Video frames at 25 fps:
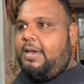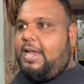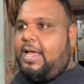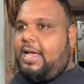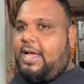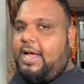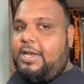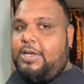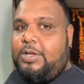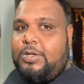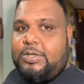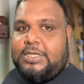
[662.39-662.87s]

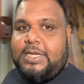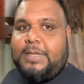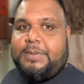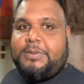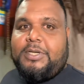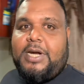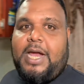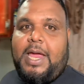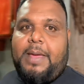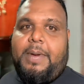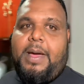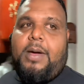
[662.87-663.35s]
like a new
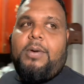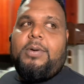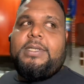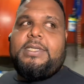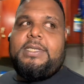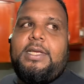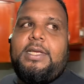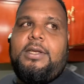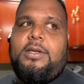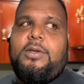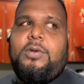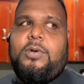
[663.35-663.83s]
subscriber, I will
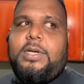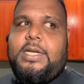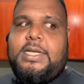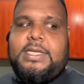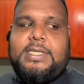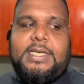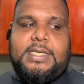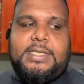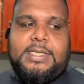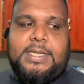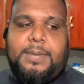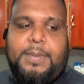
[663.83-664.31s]
no,
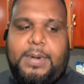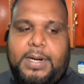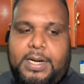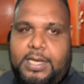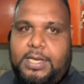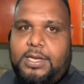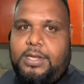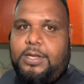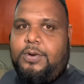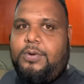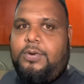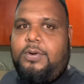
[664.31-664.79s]
this is
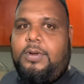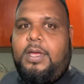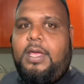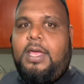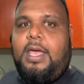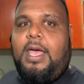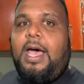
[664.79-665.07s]
somebody new.